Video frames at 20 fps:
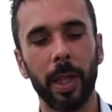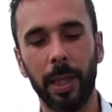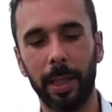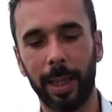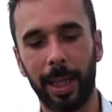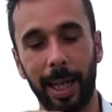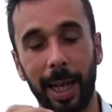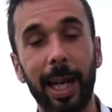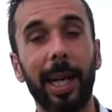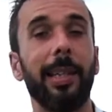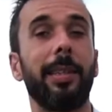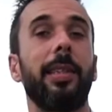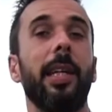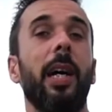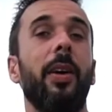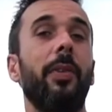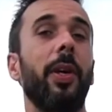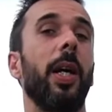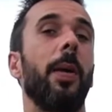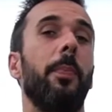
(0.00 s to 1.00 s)
glass are
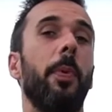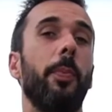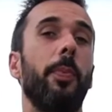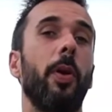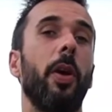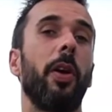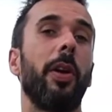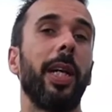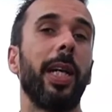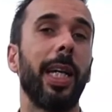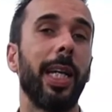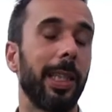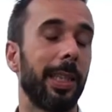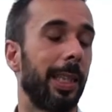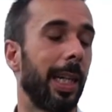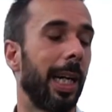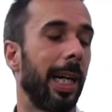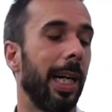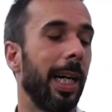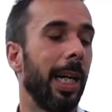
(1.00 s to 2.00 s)
very popular in
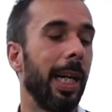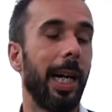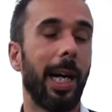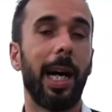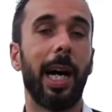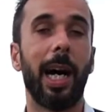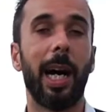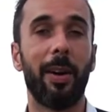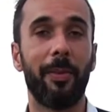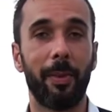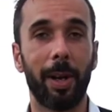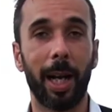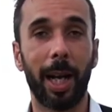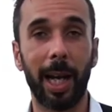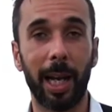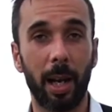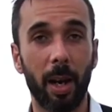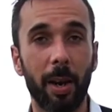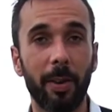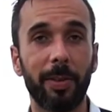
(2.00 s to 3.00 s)
Asia. I
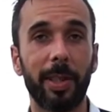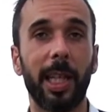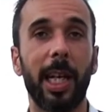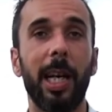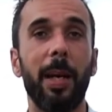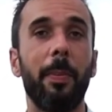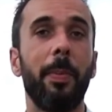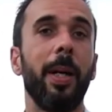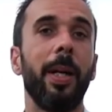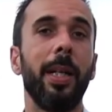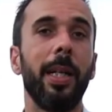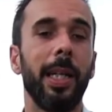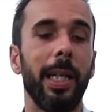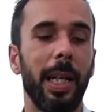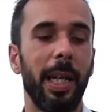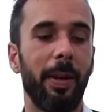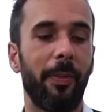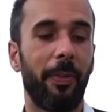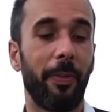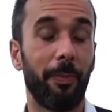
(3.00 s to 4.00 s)
love them.
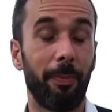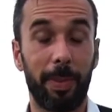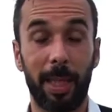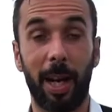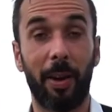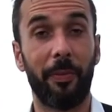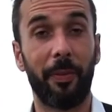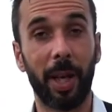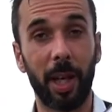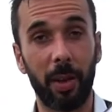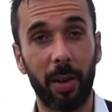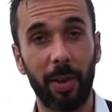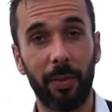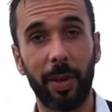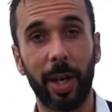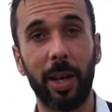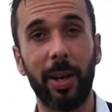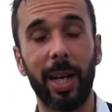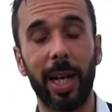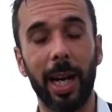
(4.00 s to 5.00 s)
If they're very,
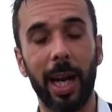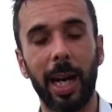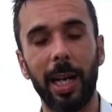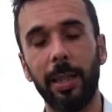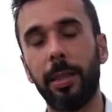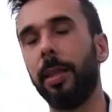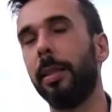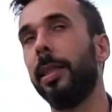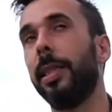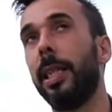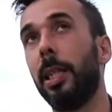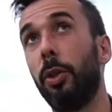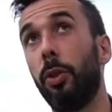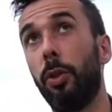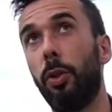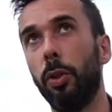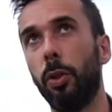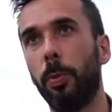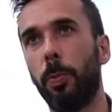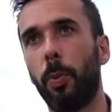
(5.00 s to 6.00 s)
very light, they
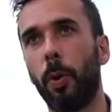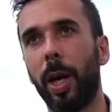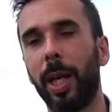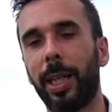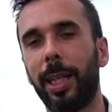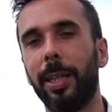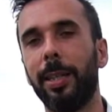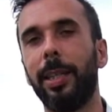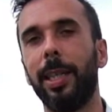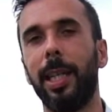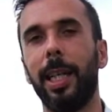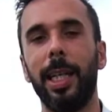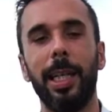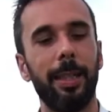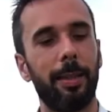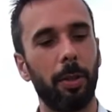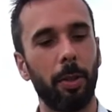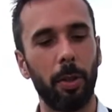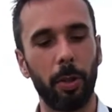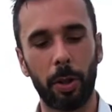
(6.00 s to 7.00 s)
do break easily,
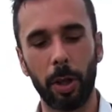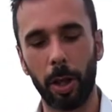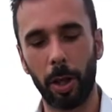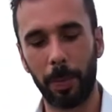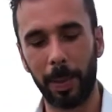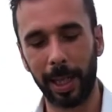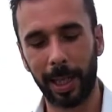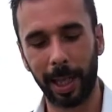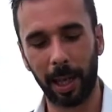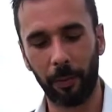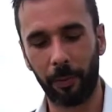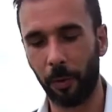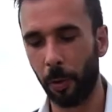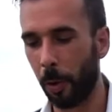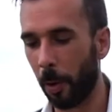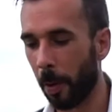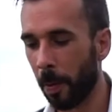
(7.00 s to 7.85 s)
so you got to be careful.